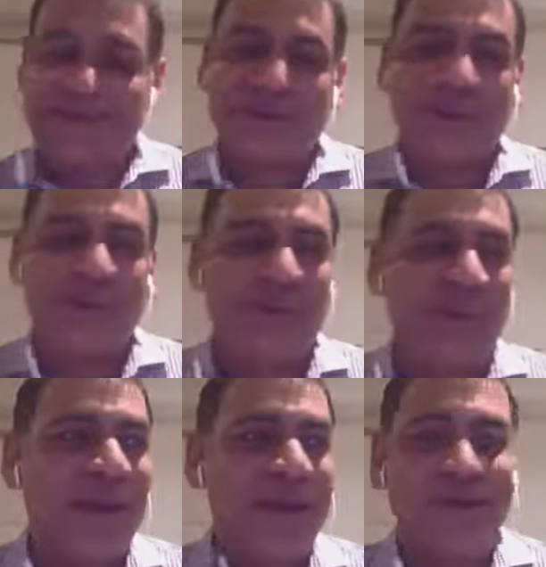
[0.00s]
So
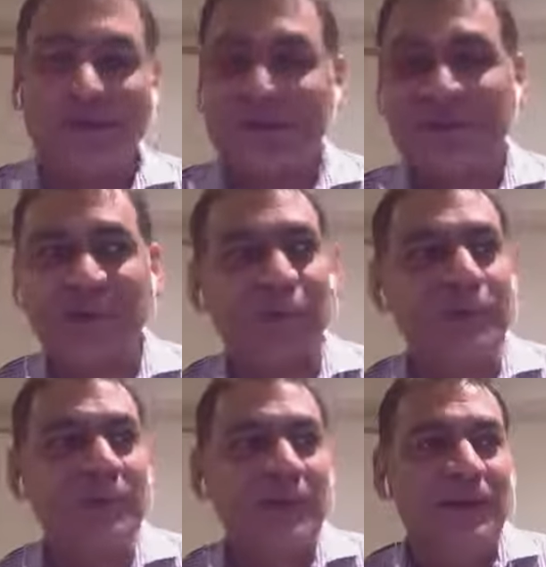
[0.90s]
read it years
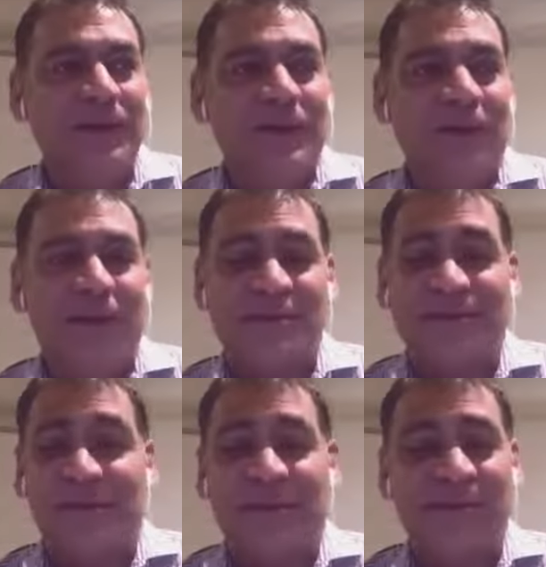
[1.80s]
ago, and it's
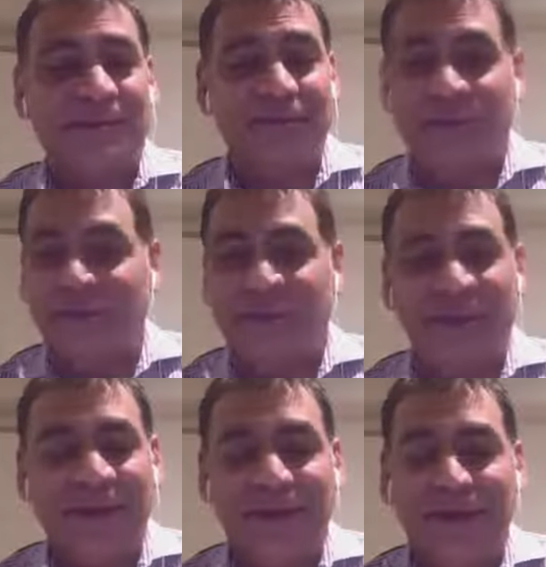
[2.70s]
like darn,
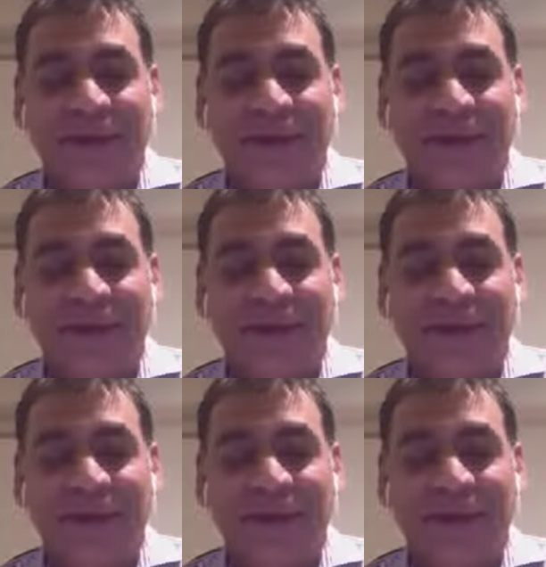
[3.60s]
like.